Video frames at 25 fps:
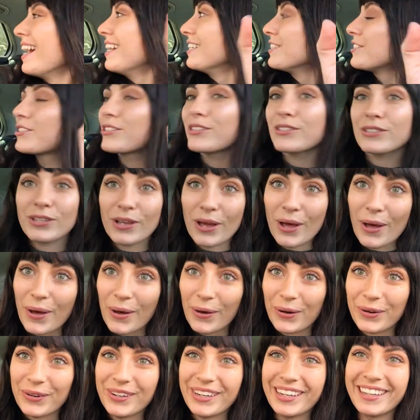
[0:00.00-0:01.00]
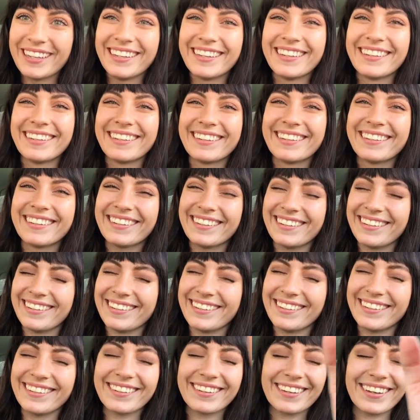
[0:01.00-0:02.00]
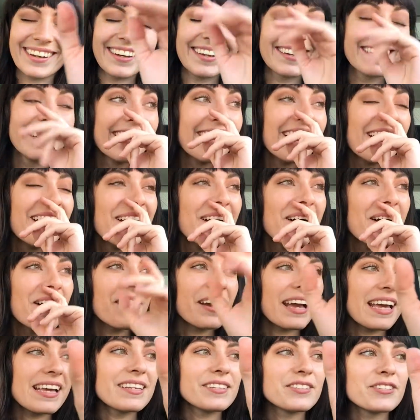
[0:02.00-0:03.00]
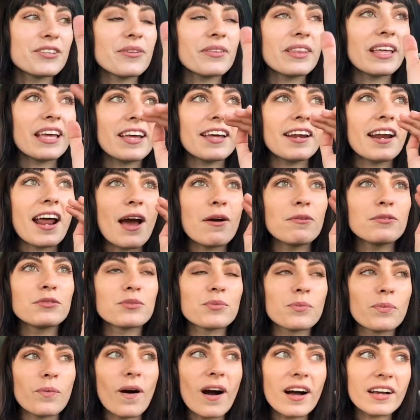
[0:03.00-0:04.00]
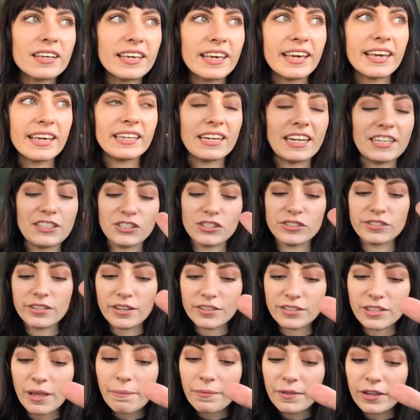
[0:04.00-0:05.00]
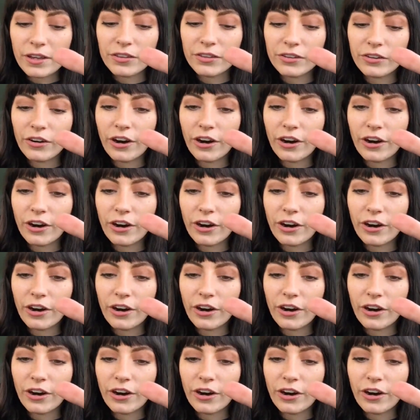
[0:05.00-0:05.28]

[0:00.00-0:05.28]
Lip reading: so oh god. Okay, so then I was walking and I saw something on the